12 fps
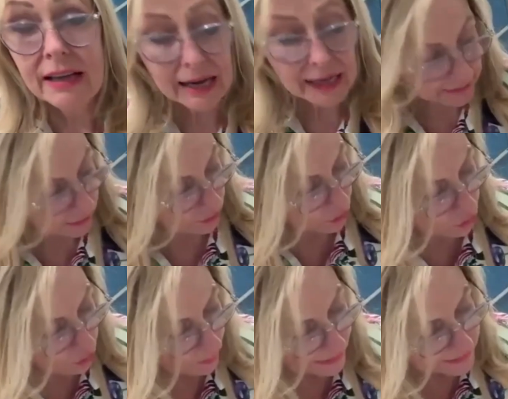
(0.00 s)
garlic,
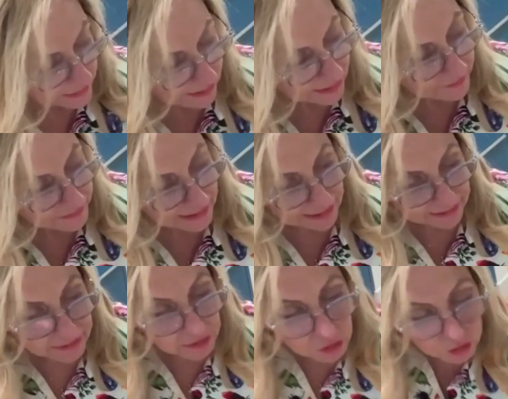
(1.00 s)
always. I love
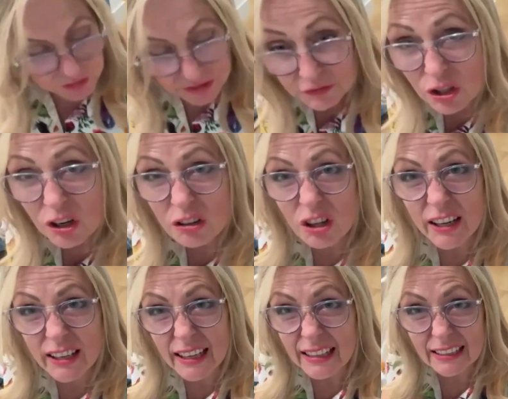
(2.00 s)
garlic. Of course, if you don't
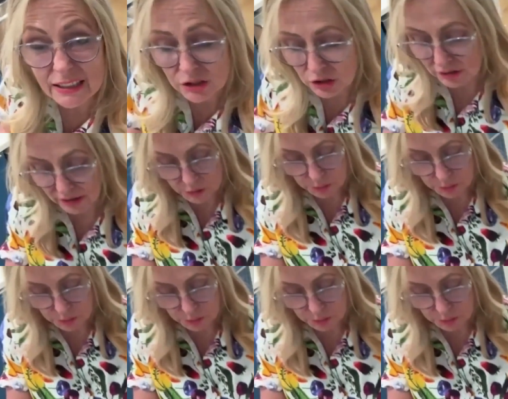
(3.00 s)
like garlic, you don't